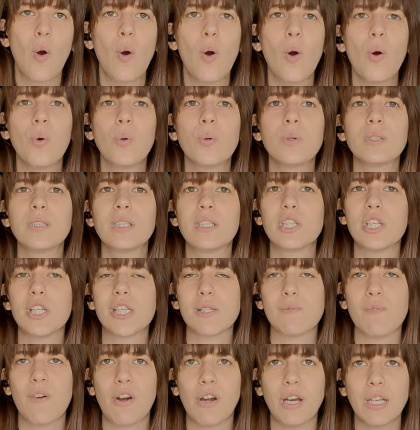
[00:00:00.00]
old,
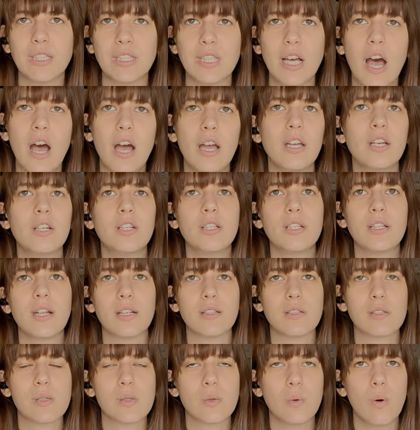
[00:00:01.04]
she's very tired,
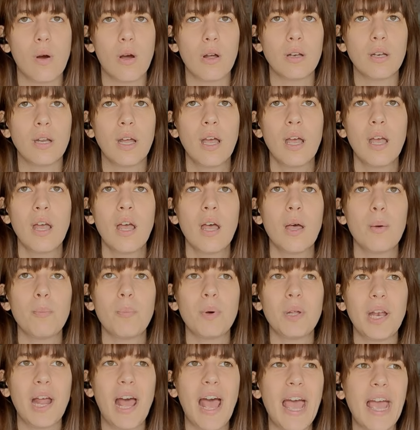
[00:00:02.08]
and so on.
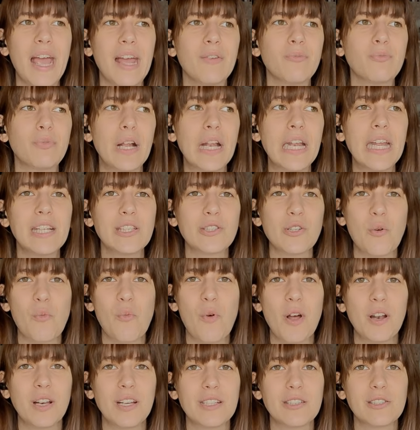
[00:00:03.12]
But I really
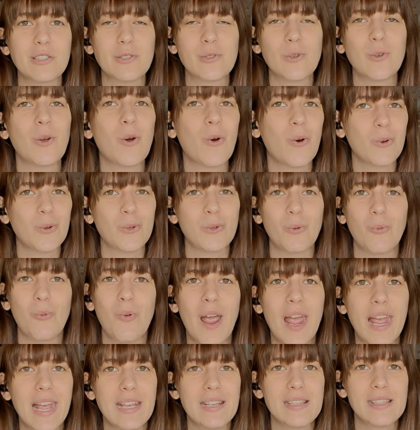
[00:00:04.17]
don't want it to go to
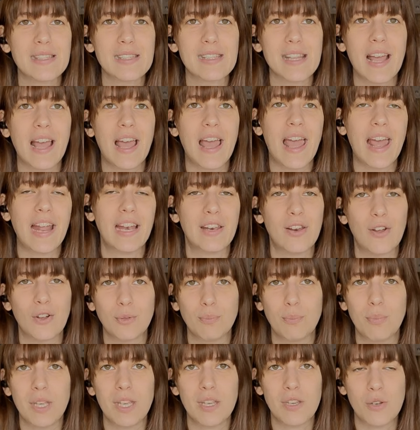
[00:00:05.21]
waste and
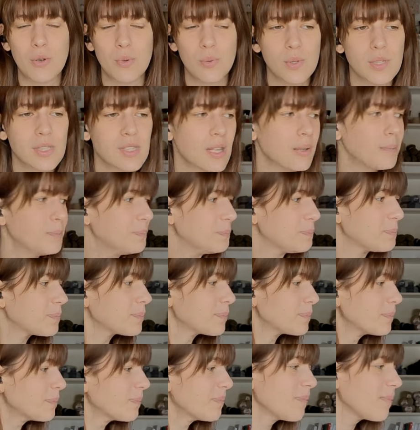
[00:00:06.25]
not be used.
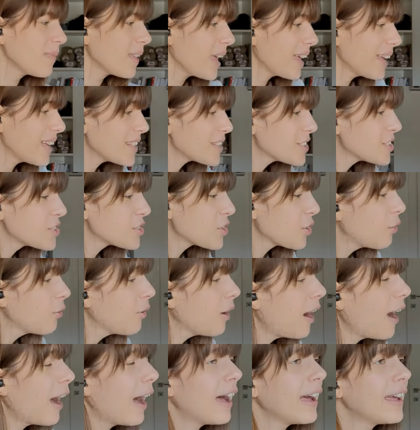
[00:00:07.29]

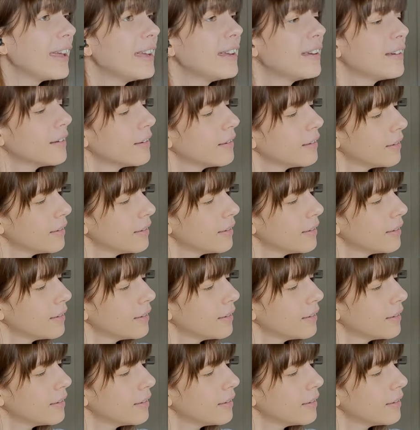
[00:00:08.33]
So I